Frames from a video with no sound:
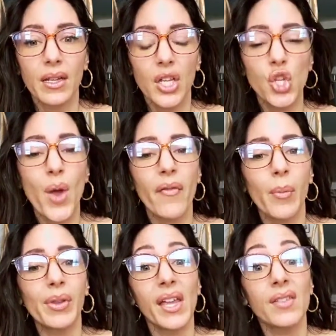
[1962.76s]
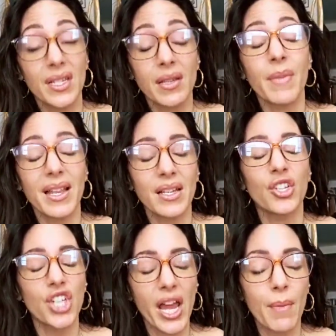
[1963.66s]
You have a belief system that is
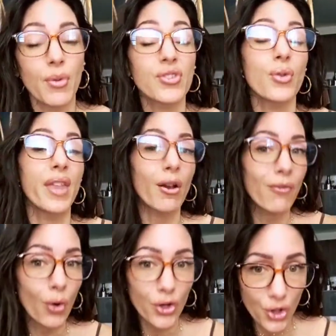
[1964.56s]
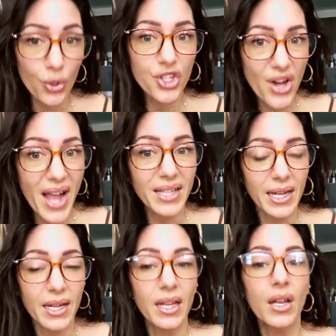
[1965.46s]
unshakable. So therefore, you're
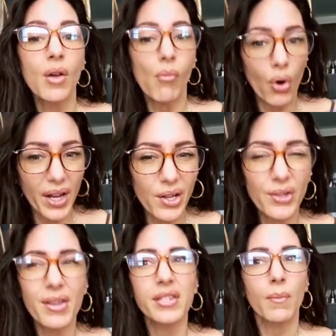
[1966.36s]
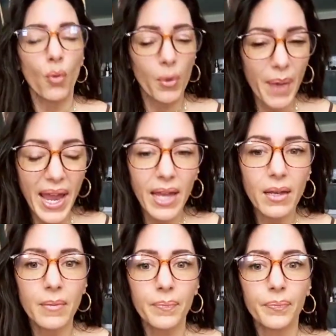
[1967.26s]
attracting more illness, more pain,
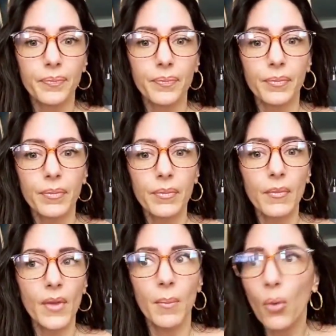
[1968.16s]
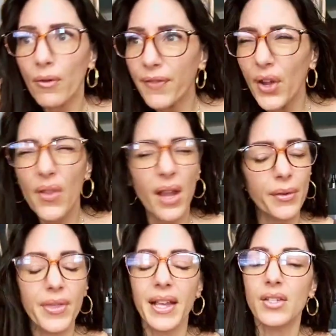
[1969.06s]
more fear that other
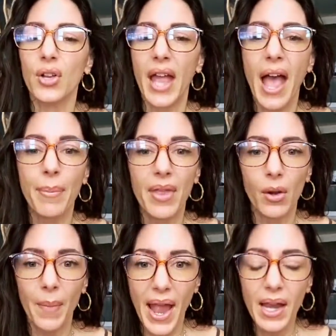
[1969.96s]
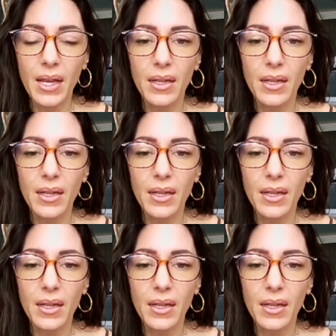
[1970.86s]
things are going to happen that are bad.